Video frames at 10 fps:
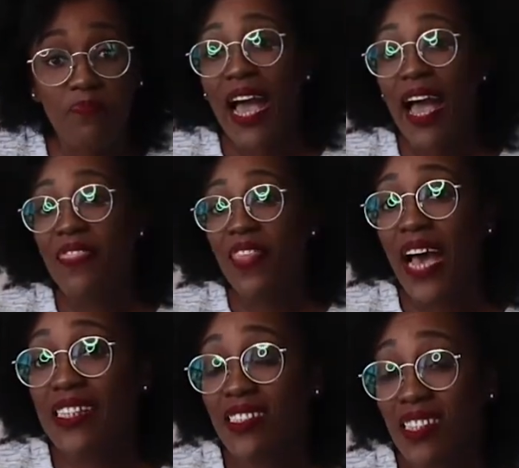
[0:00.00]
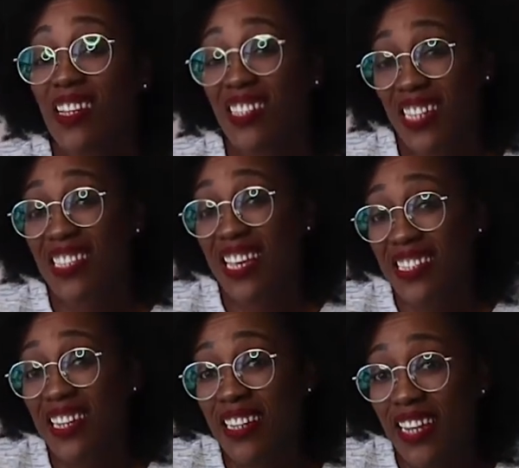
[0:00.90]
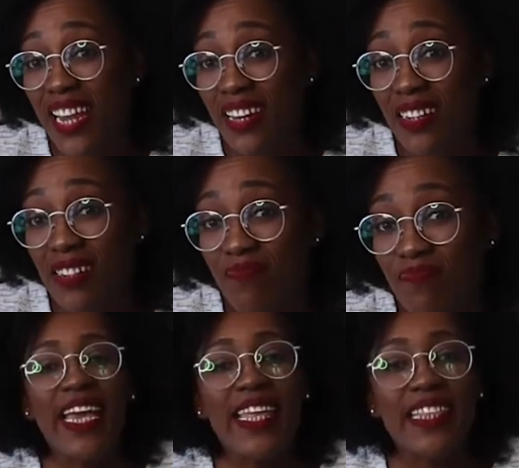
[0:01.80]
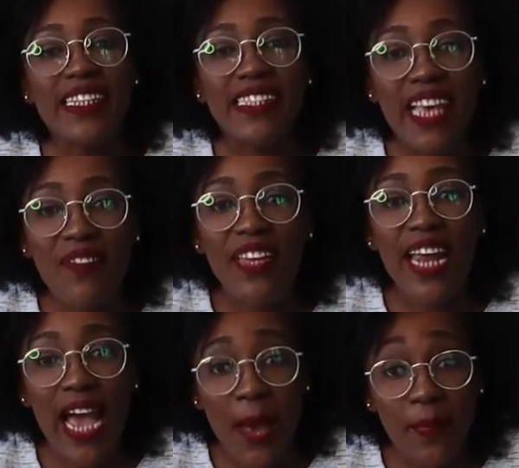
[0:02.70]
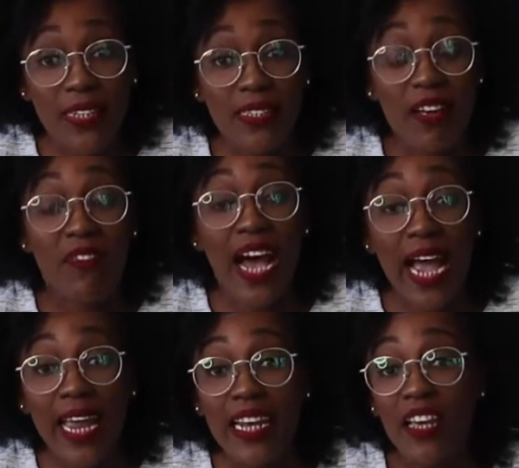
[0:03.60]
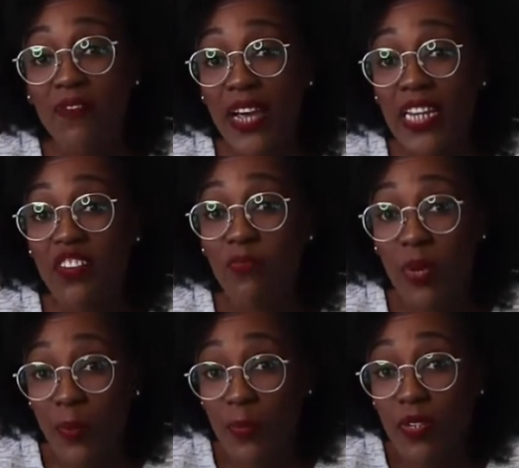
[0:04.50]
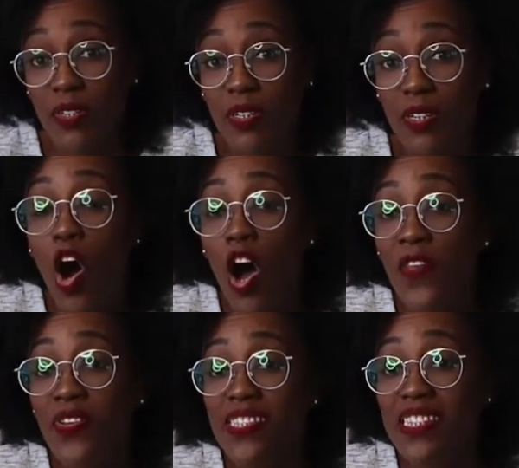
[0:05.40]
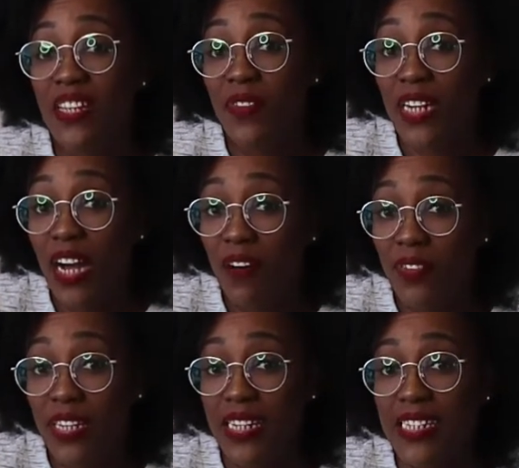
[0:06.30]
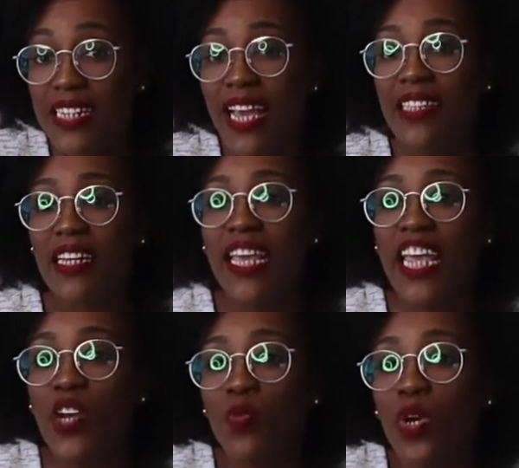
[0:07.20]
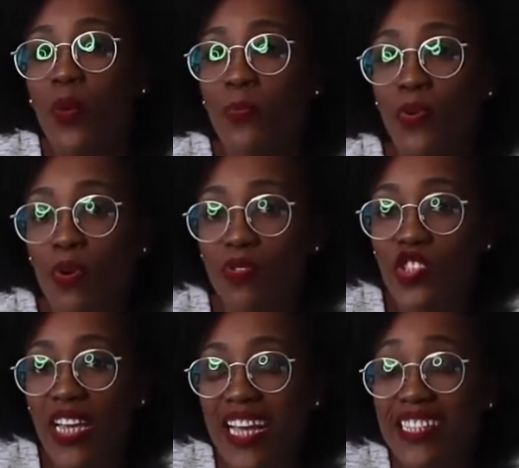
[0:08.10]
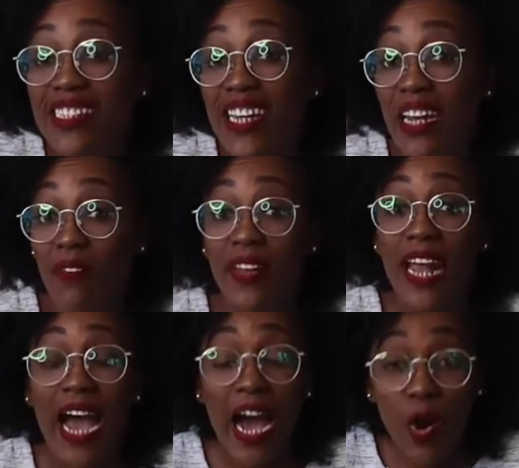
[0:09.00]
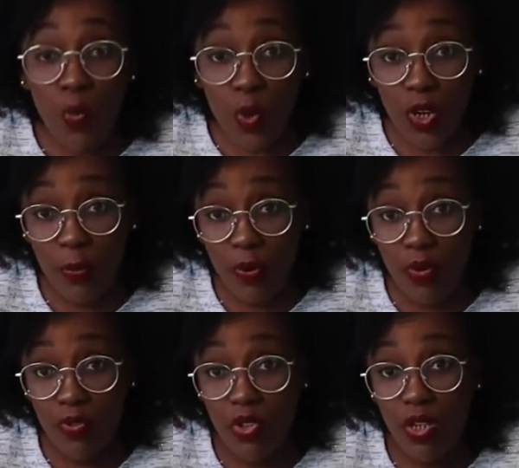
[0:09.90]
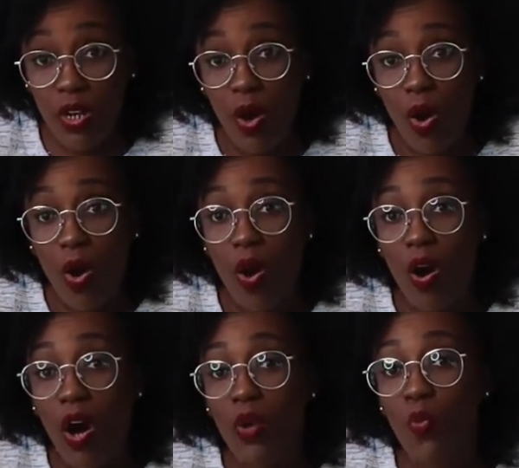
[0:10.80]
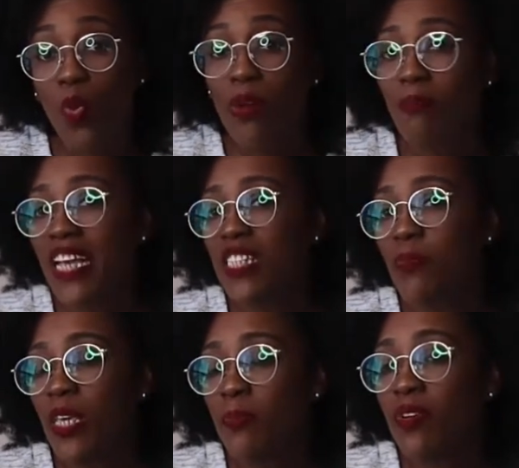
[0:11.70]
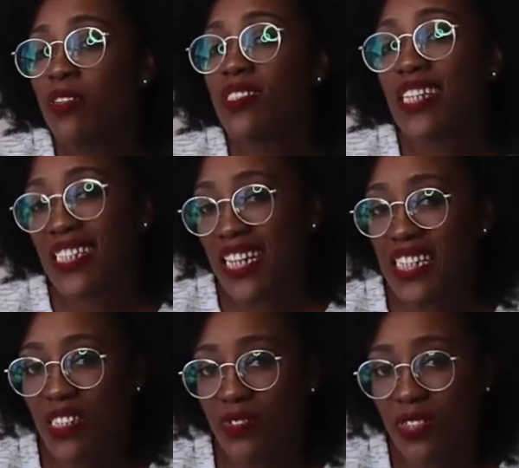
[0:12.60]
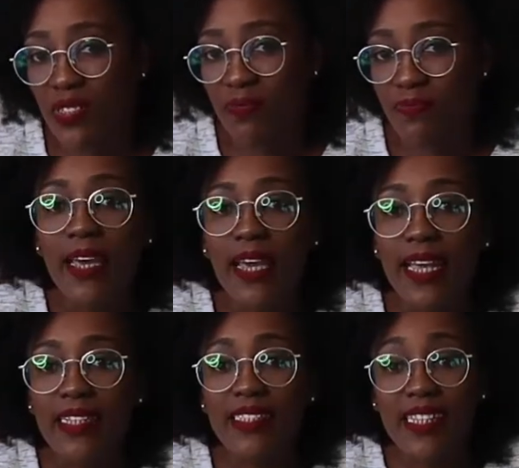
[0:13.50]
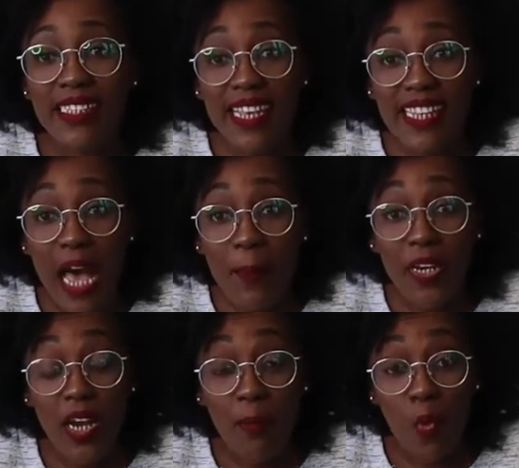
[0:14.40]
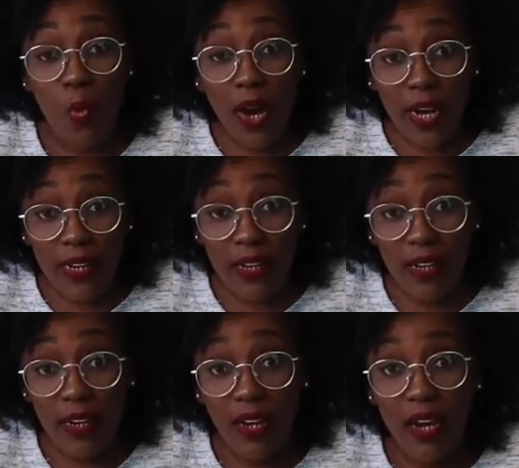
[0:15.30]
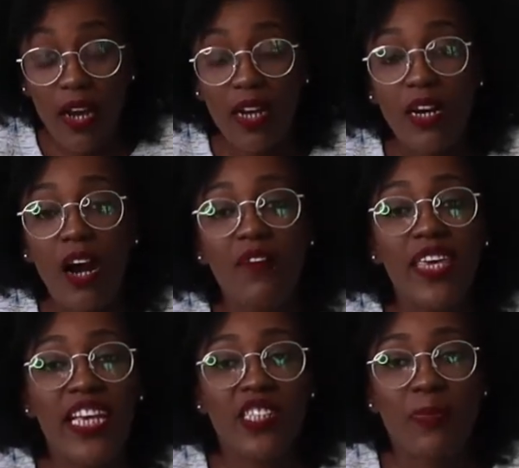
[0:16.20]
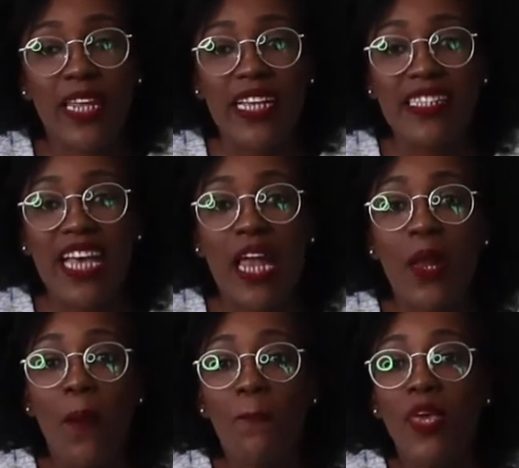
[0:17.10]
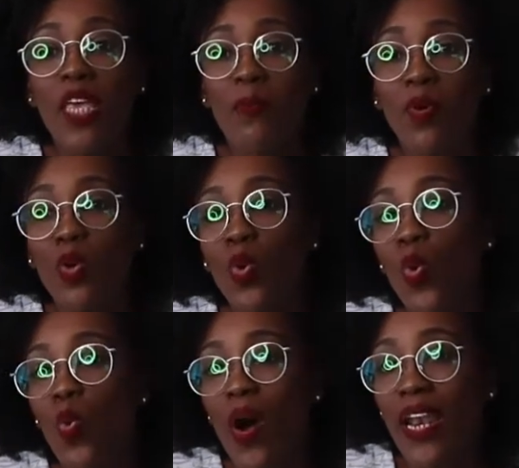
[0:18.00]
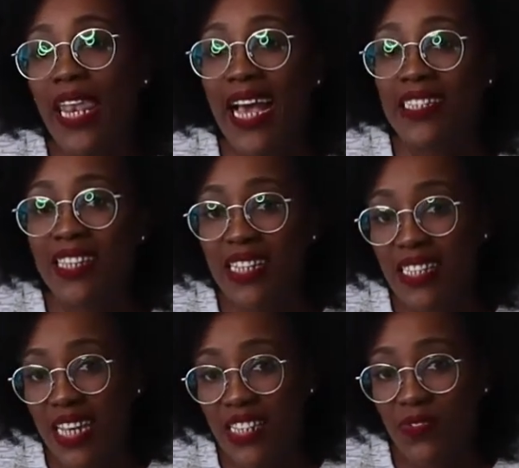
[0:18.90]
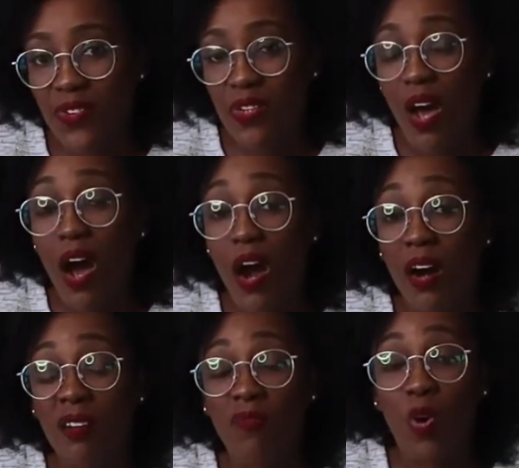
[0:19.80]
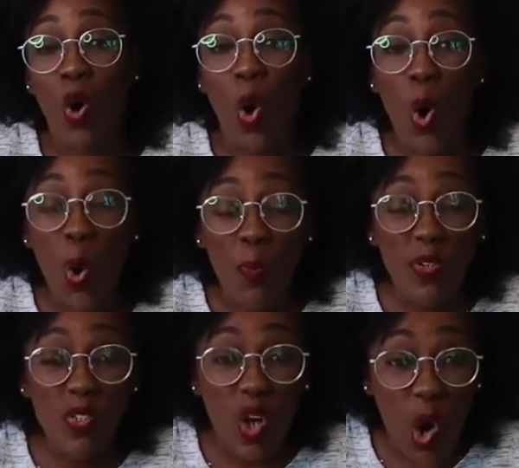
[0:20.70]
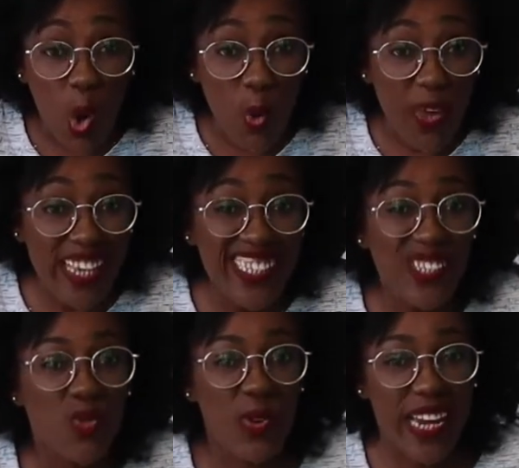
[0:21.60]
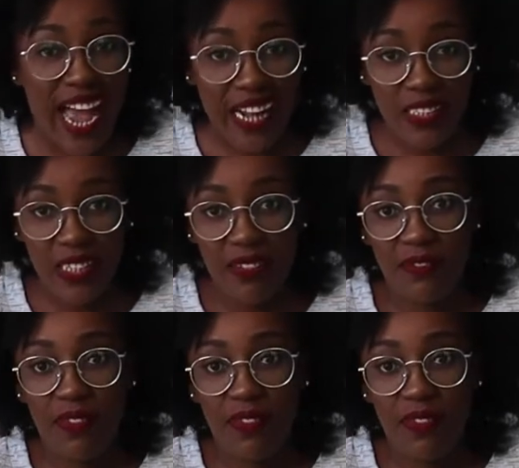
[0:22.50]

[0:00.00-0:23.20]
And that's a success indicator. In the 7 Habits of Highly Effective People, author Stephen Covey takes an inward approach instead of an outward approach on what makes people successful. In success habit number 1, Covey explains that people who are less successful are almost always reactive.